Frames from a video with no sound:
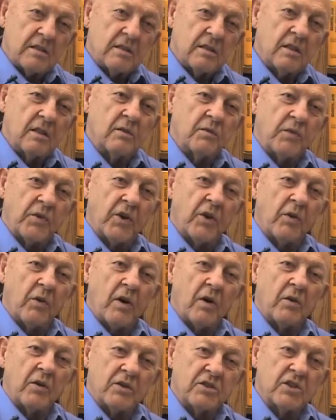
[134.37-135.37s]
and figure
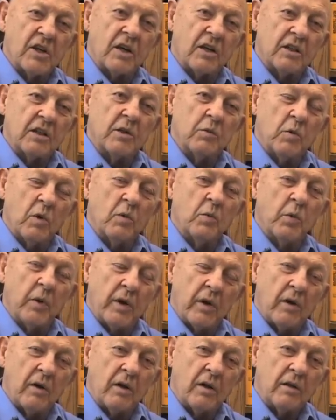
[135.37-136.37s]
out exactly what went
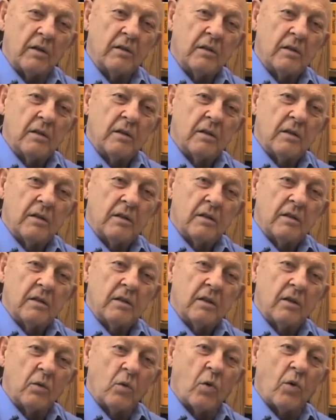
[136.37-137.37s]
on
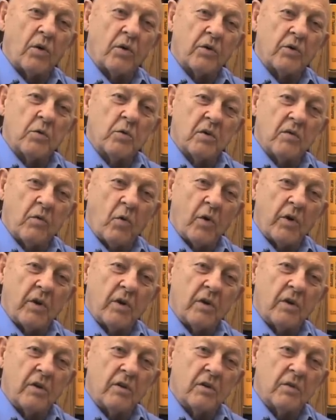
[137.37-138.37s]
in order to avoid
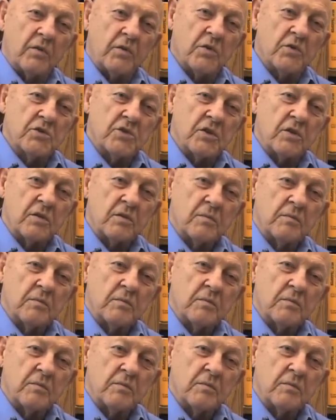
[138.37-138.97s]
it in the future.